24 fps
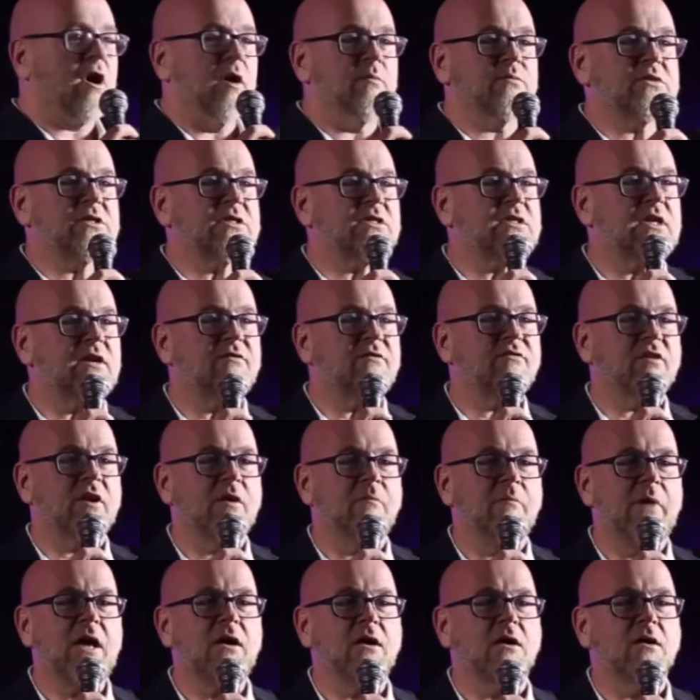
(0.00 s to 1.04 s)
comes Stephen
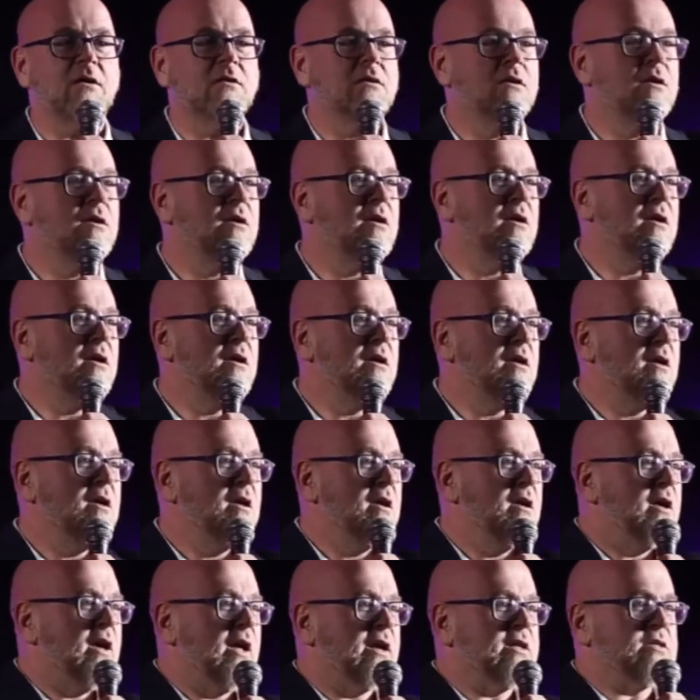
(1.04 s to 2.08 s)
Amell.
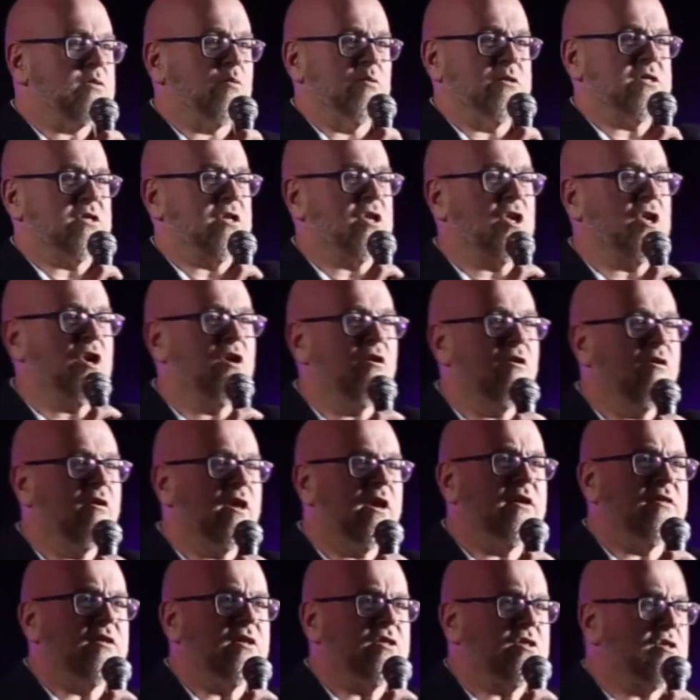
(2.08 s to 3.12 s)
And he's with
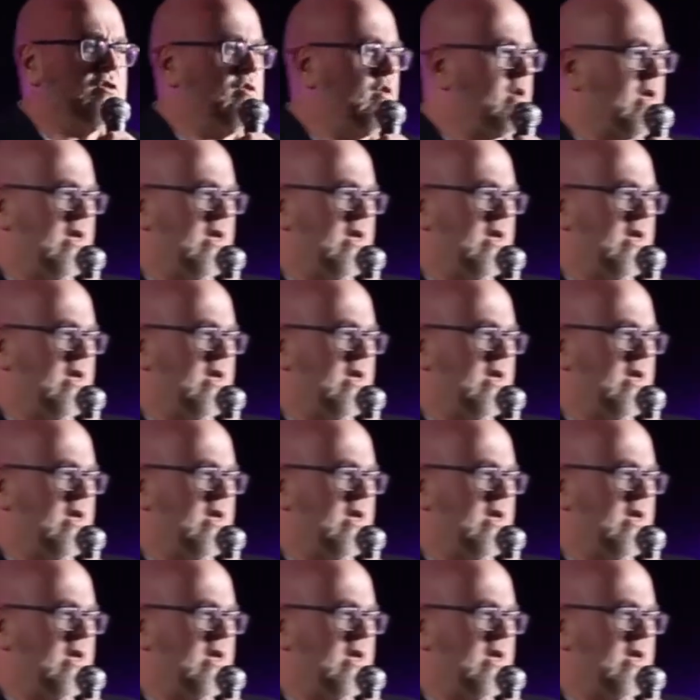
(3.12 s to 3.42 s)
security, and these two